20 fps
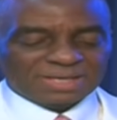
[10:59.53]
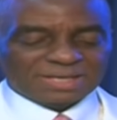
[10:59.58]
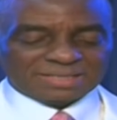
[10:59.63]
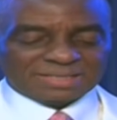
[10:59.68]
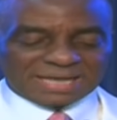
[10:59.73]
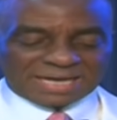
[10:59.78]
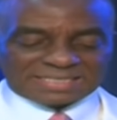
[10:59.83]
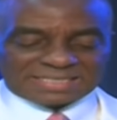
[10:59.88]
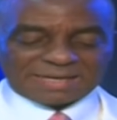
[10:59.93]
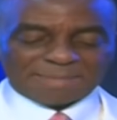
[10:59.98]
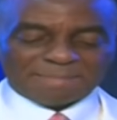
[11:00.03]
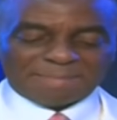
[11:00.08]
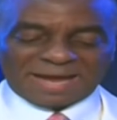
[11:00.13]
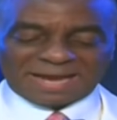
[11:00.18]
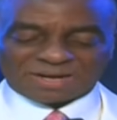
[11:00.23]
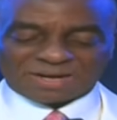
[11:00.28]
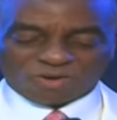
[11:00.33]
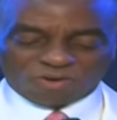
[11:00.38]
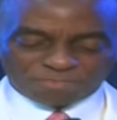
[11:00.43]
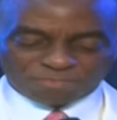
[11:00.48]
The
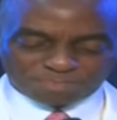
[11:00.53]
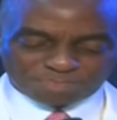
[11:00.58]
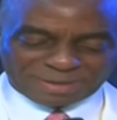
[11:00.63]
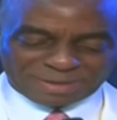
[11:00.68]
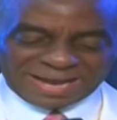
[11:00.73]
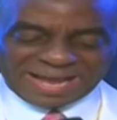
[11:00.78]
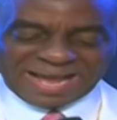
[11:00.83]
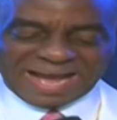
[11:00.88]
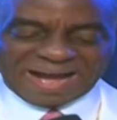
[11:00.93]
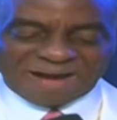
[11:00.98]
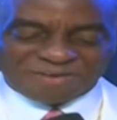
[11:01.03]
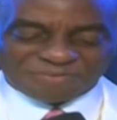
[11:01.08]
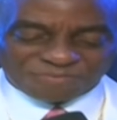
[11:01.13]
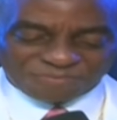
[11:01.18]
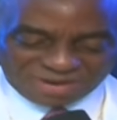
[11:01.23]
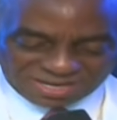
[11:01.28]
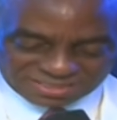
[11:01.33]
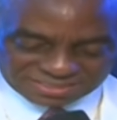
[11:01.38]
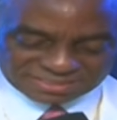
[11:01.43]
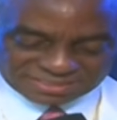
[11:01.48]
demand of prayer and
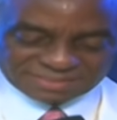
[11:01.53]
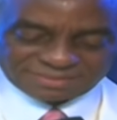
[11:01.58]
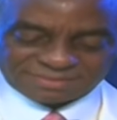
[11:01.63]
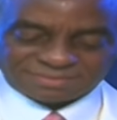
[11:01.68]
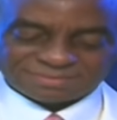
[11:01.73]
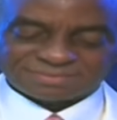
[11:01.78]
fasting.